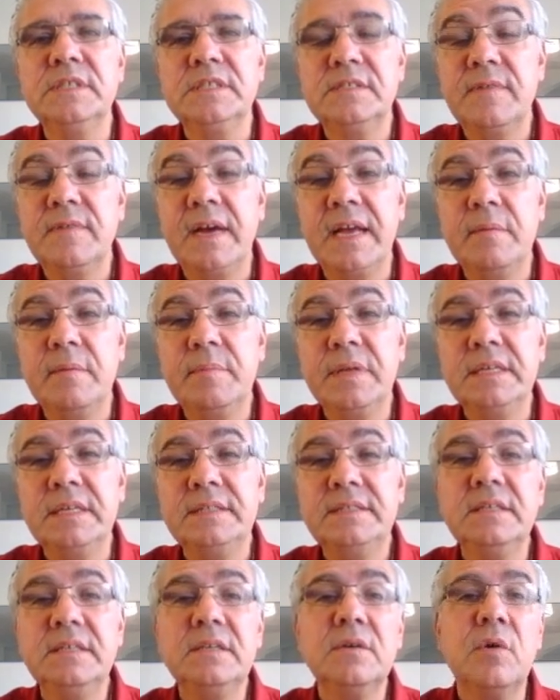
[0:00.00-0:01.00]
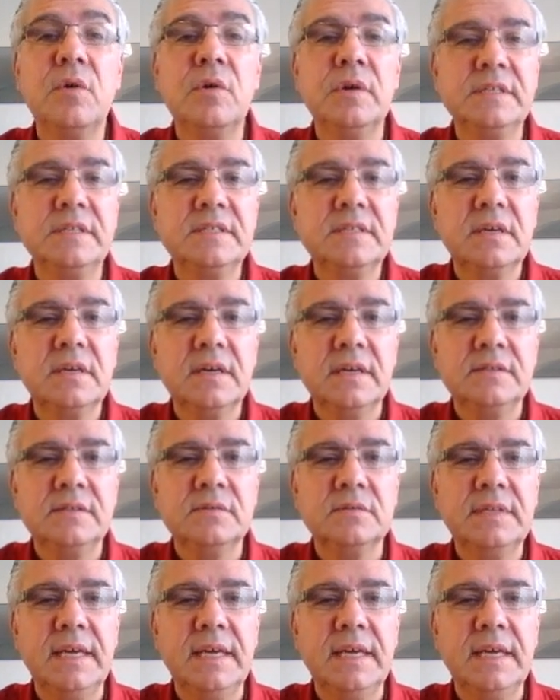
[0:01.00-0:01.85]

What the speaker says: its viability or its raison